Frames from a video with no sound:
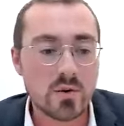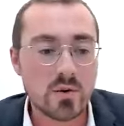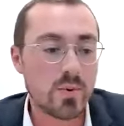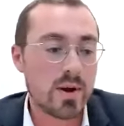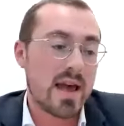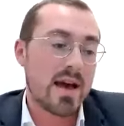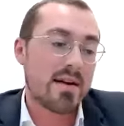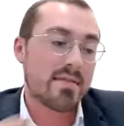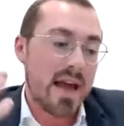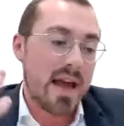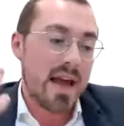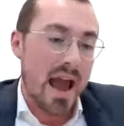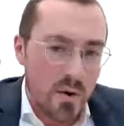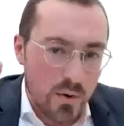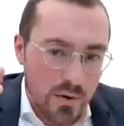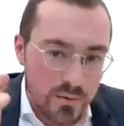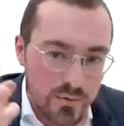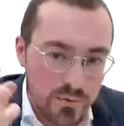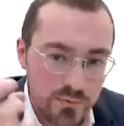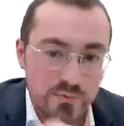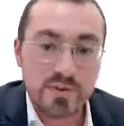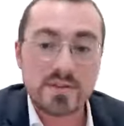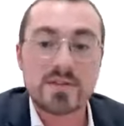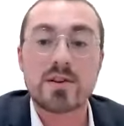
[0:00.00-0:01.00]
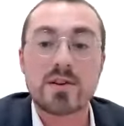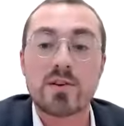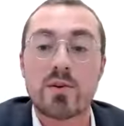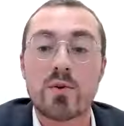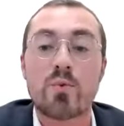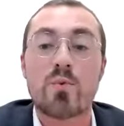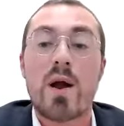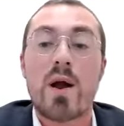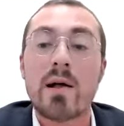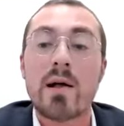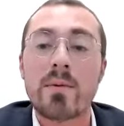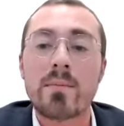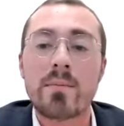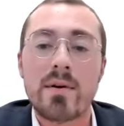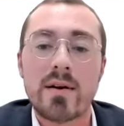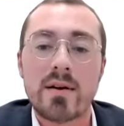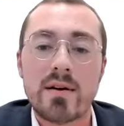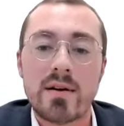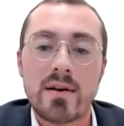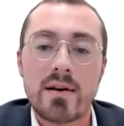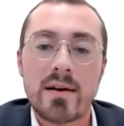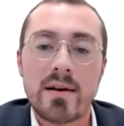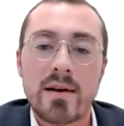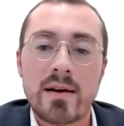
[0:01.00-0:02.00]
we have our physical
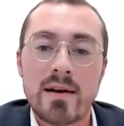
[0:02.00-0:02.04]
realm,